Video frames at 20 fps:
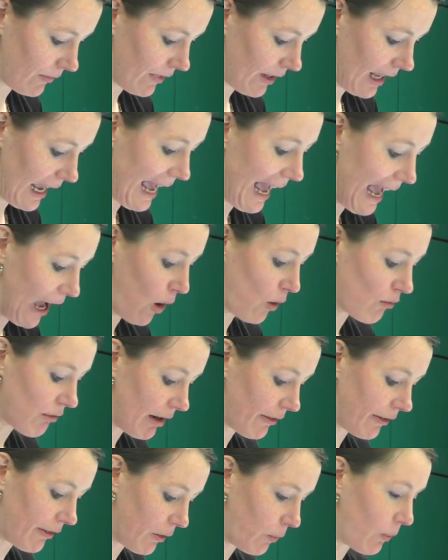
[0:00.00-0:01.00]
how,
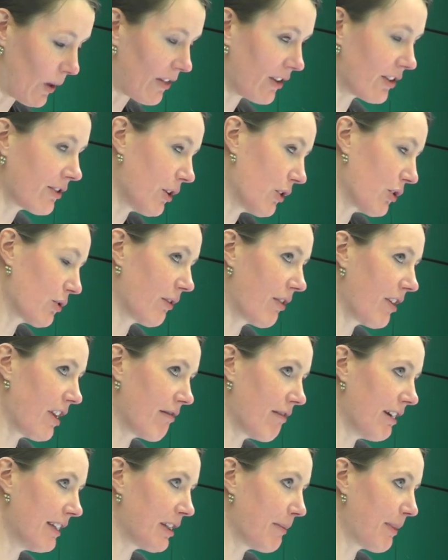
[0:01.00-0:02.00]
rather than whether social
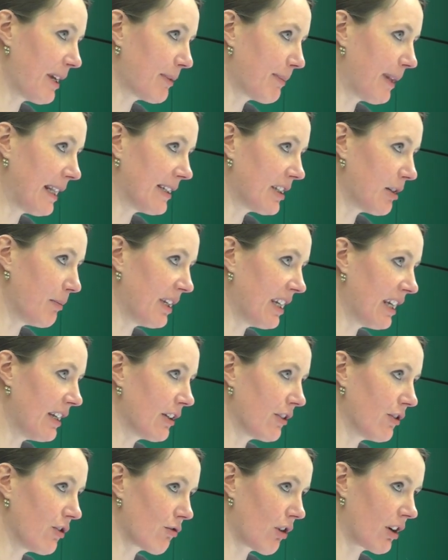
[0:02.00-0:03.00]
theory is the best place to
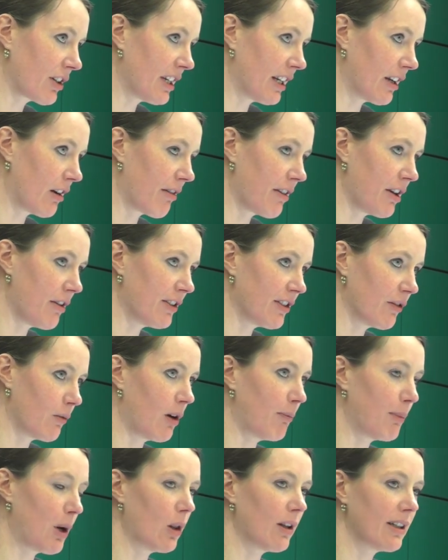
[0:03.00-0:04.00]
begin constructing our theories of
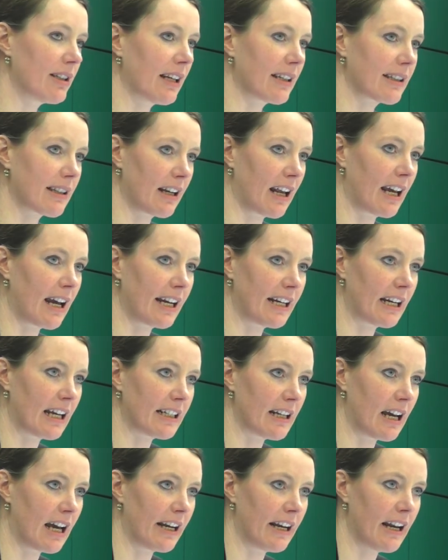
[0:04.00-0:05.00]
world politics. And
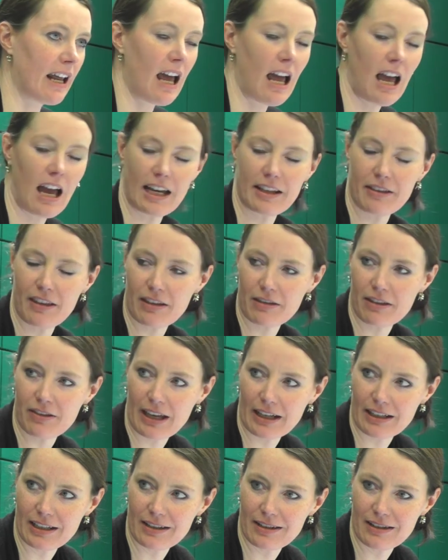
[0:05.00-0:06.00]
I think
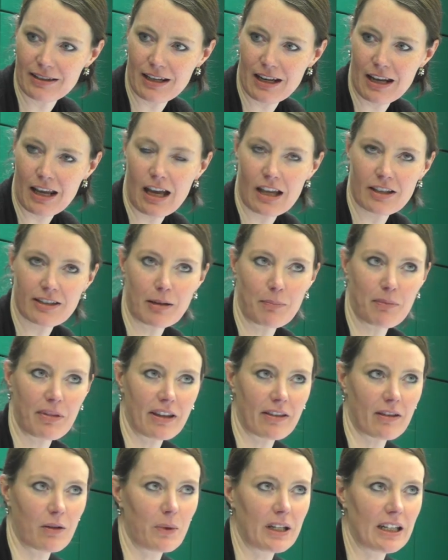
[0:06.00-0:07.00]
that is
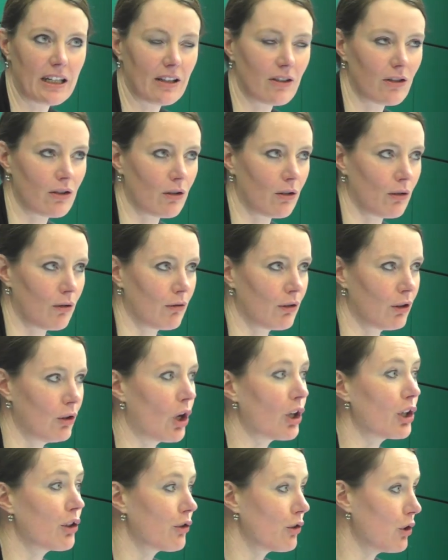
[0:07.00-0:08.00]
something that we need to
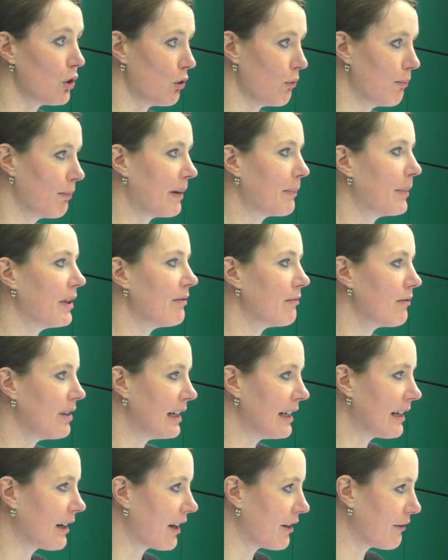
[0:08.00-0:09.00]
not assume, but
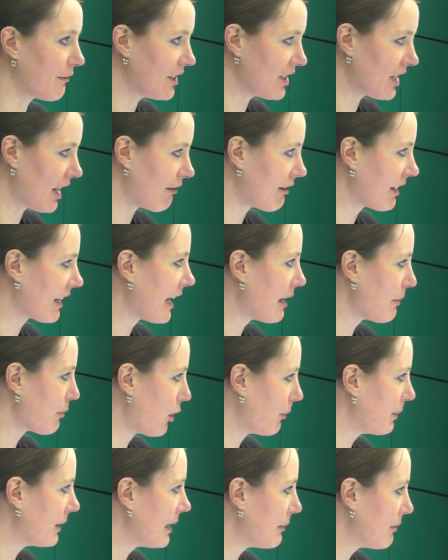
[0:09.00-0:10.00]
really kind of interrogate
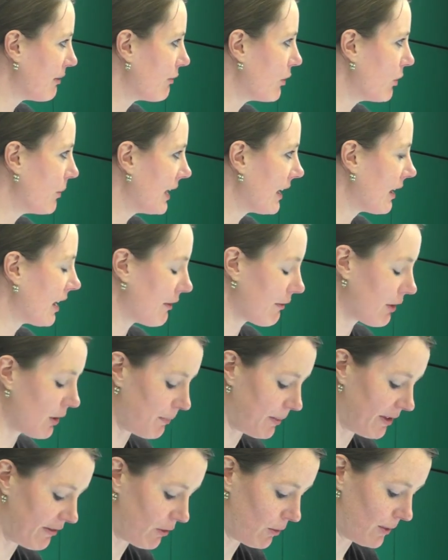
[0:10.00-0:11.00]
properly before
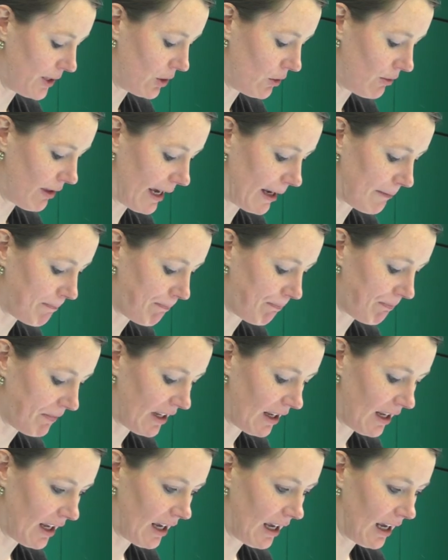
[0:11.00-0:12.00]
we do that.
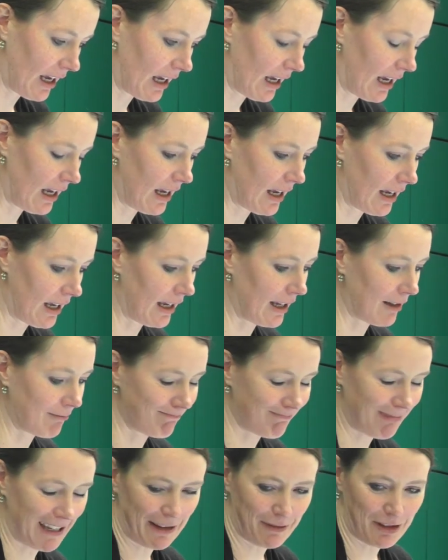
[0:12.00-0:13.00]

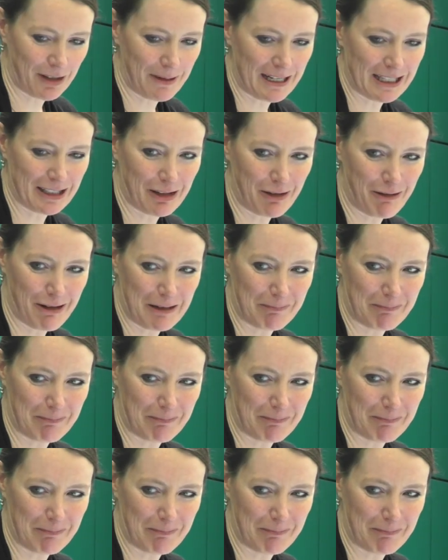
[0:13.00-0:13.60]
I have to end, sorry.